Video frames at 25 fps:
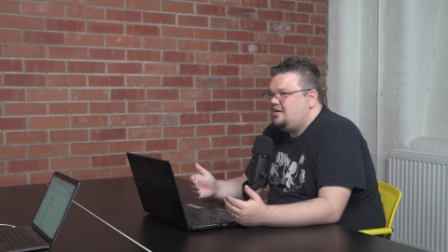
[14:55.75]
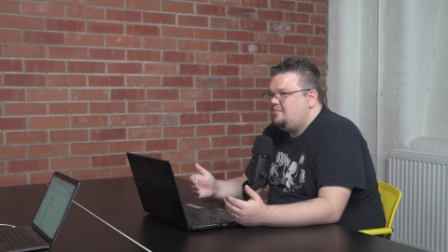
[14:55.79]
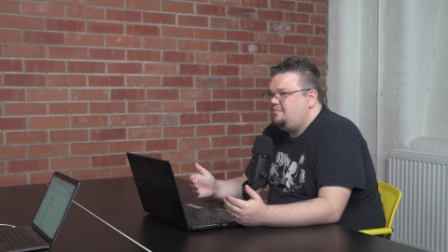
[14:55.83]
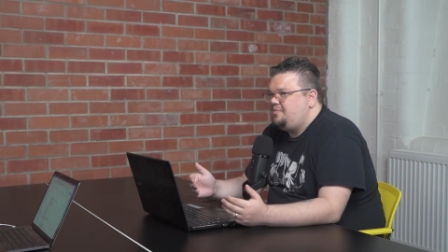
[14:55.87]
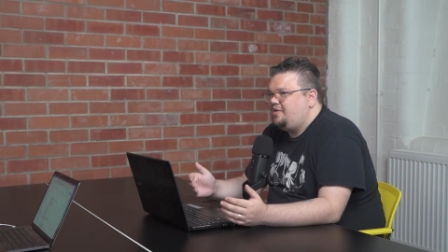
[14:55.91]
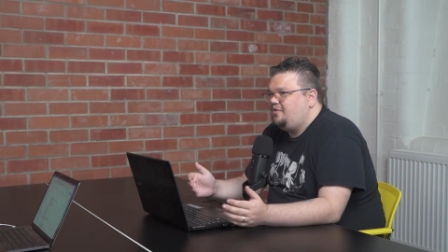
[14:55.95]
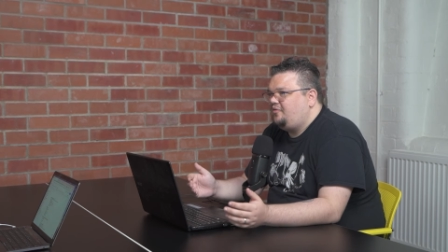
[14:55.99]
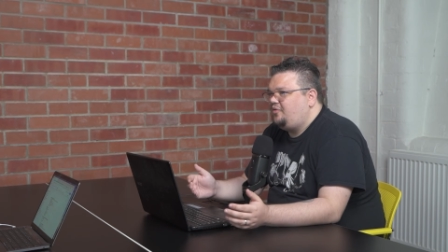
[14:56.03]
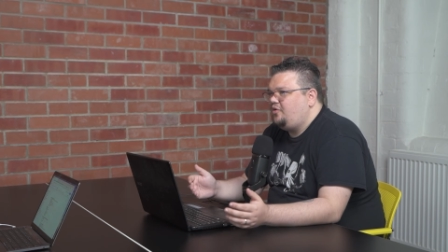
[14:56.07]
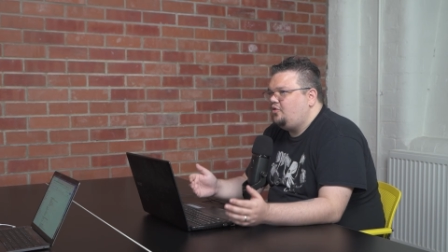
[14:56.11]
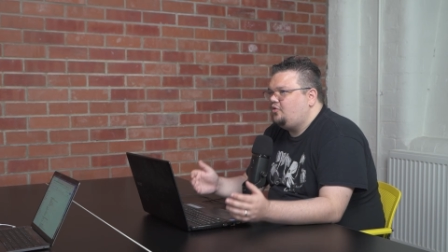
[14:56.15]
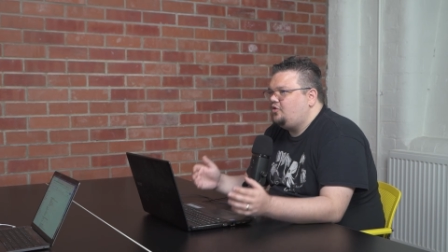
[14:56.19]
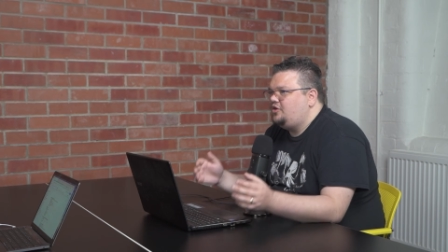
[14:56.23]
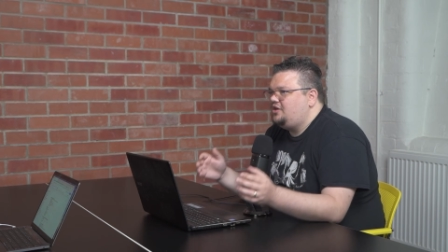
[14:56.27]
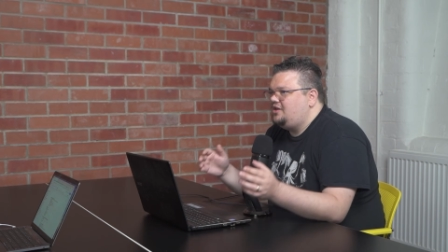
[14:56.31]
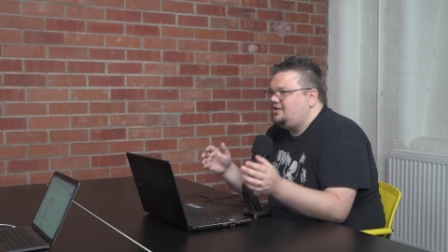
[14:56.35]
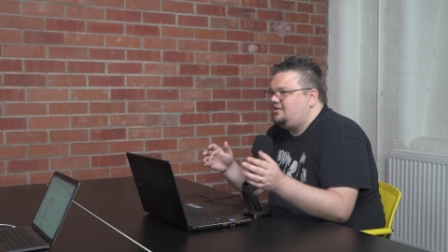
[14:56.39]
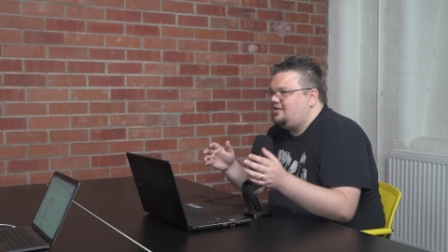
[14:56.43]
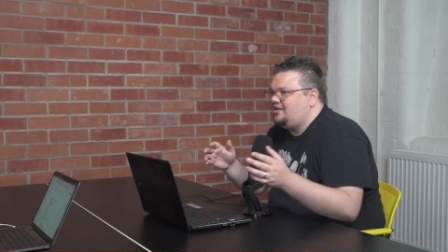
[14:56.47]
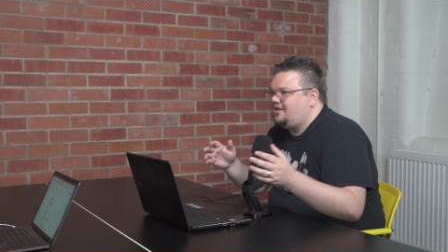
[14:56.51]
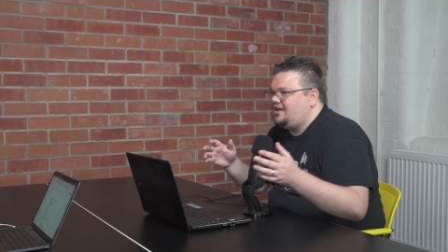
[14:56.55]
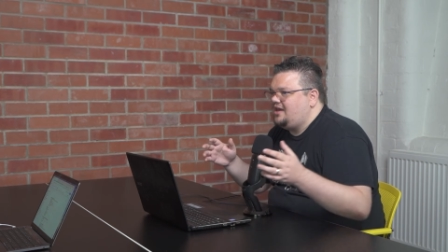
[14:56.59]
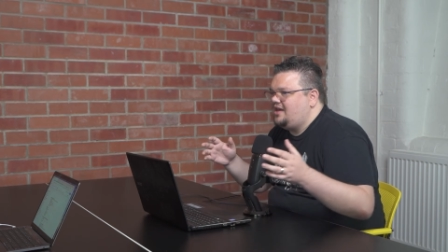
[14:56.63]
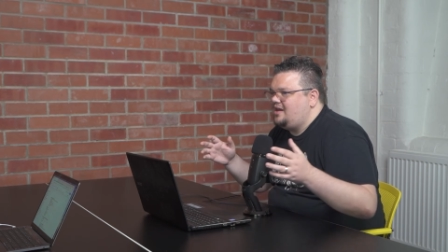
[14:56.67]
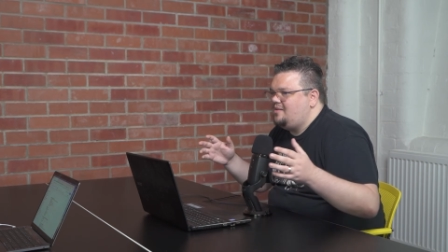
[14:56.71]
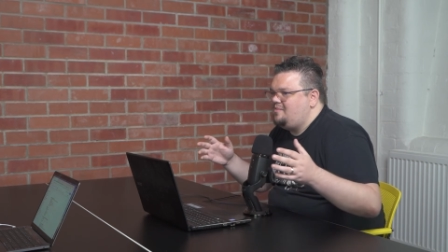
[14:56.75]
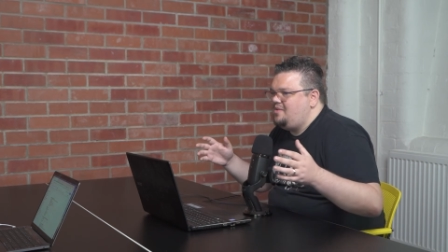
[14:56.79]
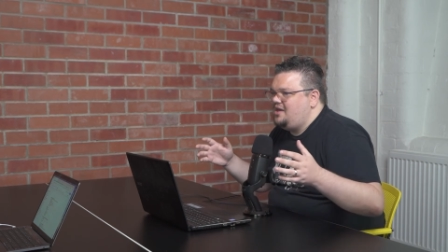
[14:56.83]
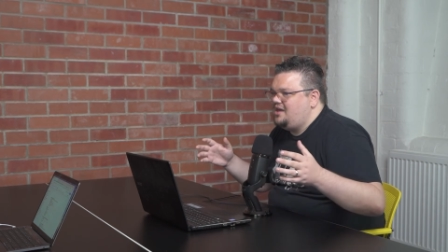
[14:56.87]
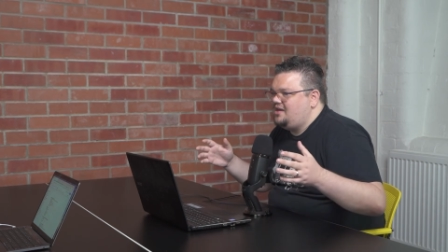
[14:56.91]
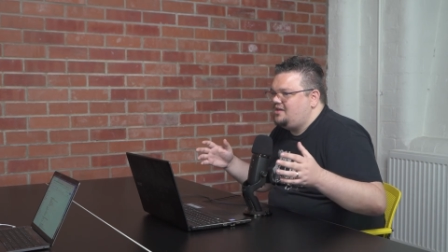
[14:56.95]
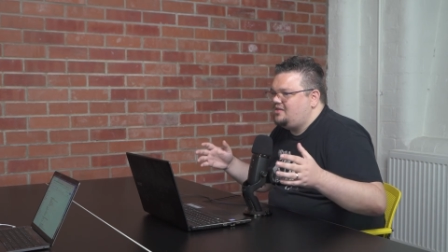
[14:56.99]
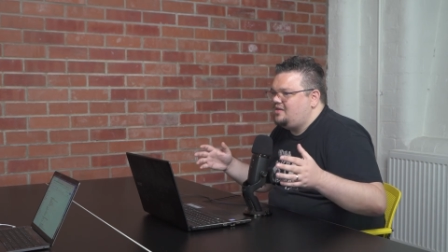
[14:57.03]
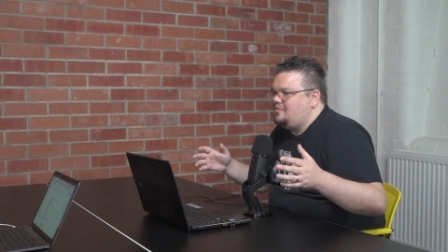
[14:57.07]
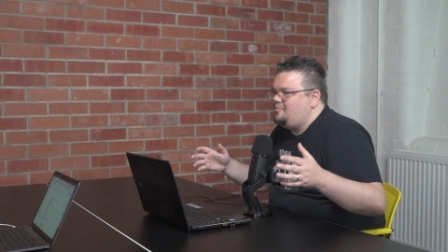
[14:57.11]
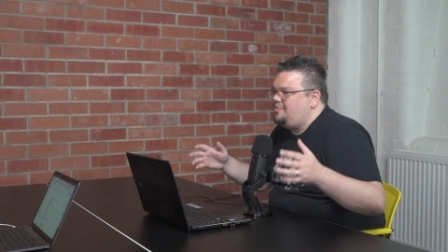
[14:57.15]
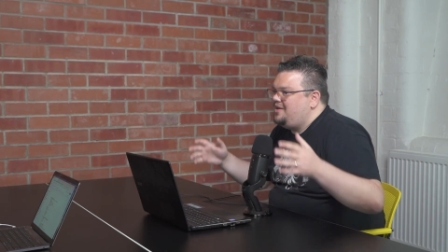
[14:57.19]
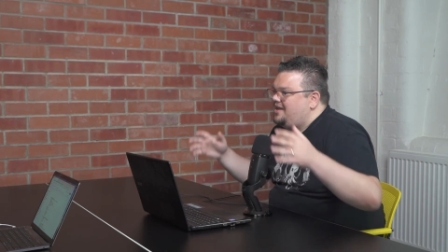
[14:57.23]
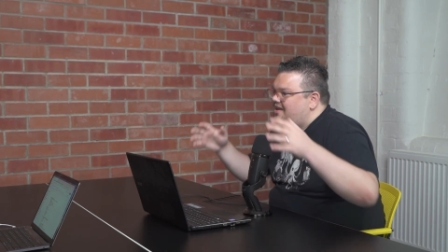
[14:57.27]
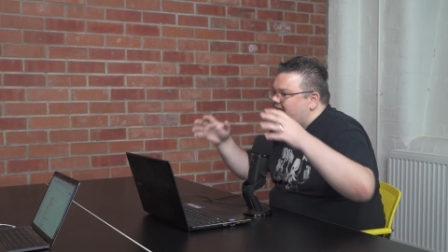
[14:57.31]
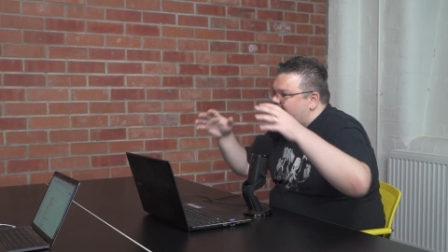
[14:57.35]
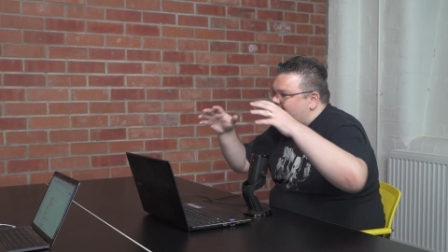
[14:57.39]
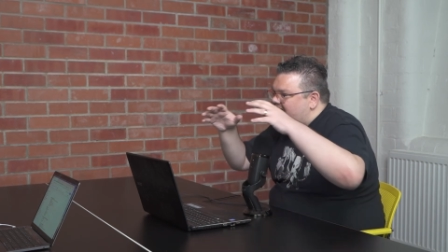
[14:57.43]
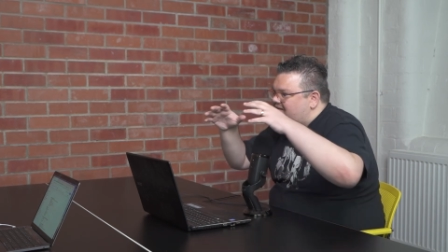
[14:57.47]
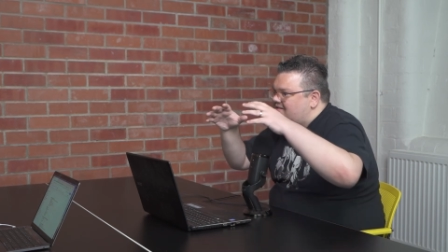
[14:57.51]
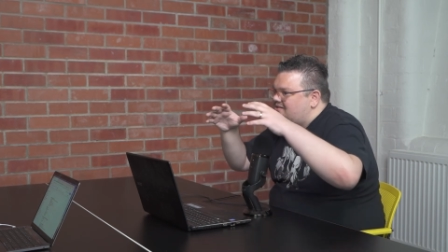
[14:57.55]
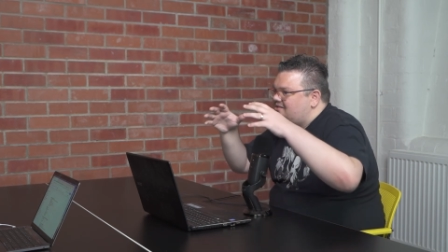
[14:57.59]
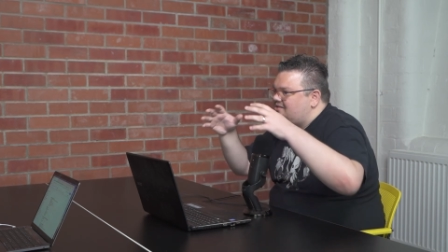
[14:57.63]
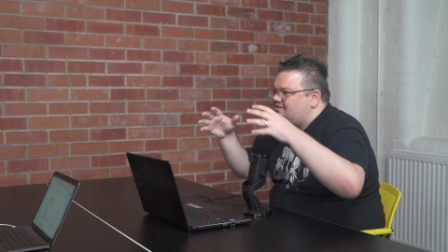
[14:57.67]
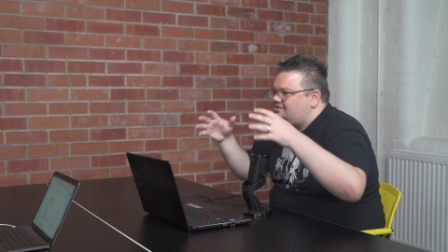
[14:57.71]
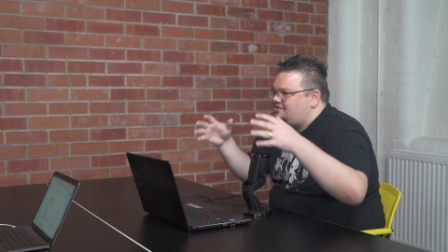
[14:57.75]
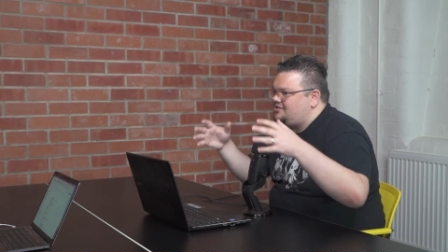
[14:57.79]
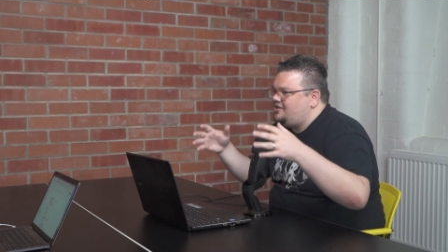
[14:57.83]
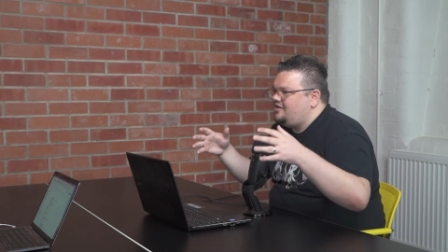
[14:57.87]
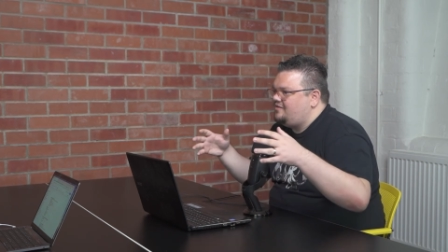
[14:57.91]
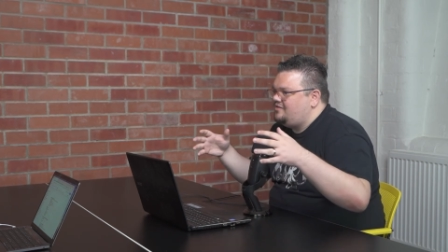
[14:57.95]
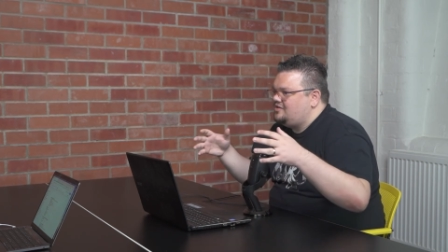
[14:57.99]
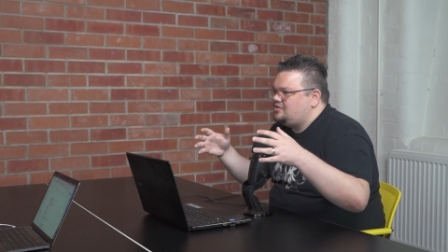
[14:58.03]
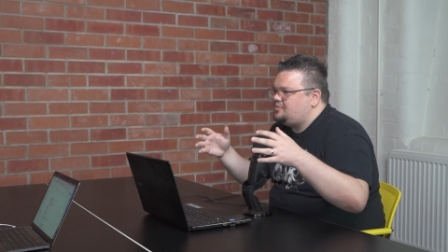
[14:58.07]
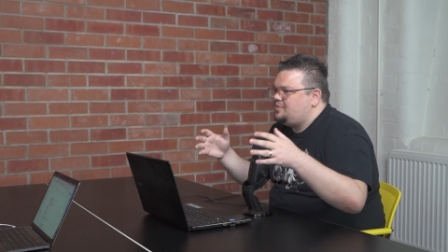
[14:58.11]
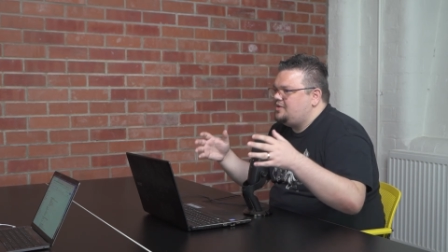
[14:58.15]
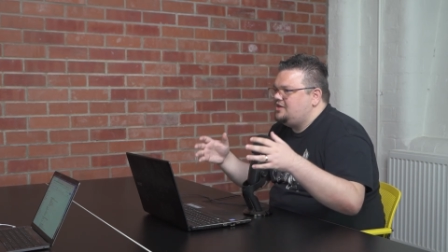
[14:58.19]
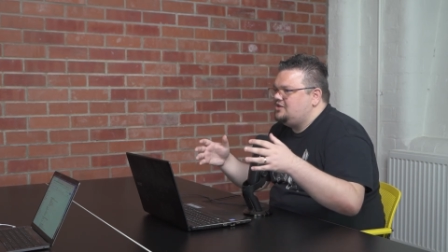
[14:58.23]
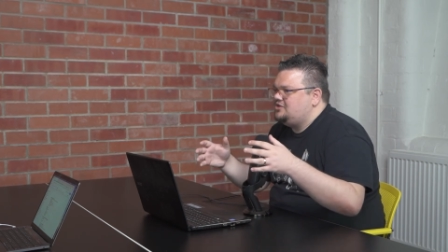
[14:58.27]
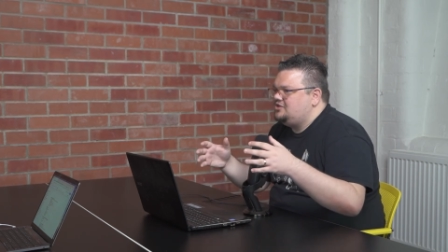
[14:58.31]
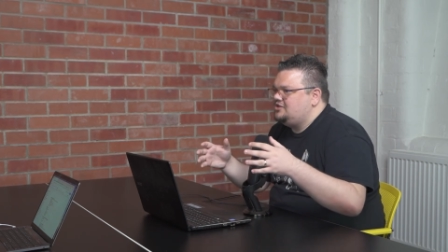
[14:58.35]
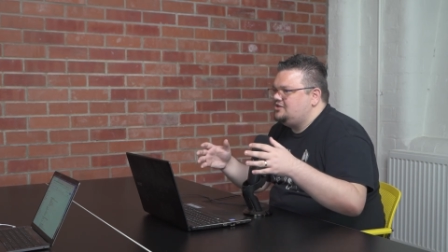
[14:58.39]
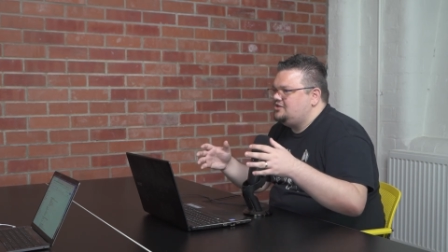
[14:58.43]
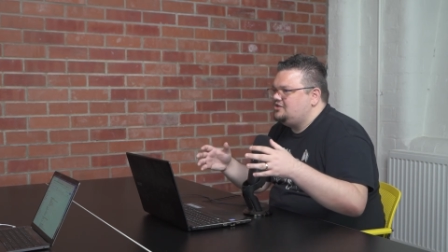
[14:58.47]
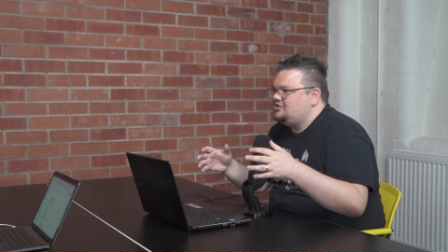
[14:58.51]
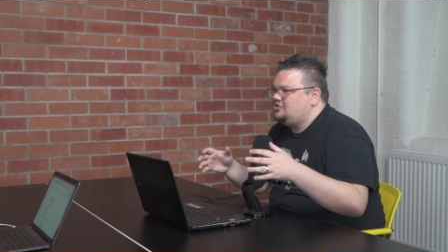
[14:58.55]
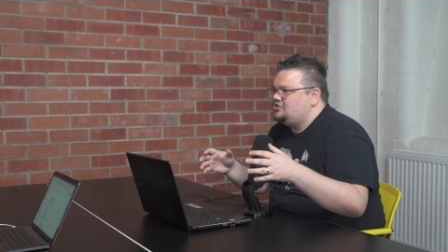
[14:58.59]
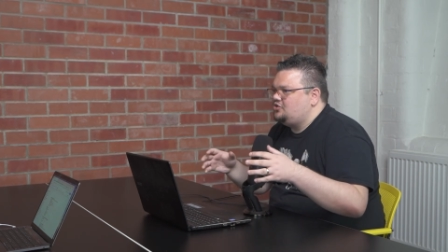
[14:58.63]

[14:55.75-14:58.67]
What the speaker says: But if we only need to kind of make the parent service pages,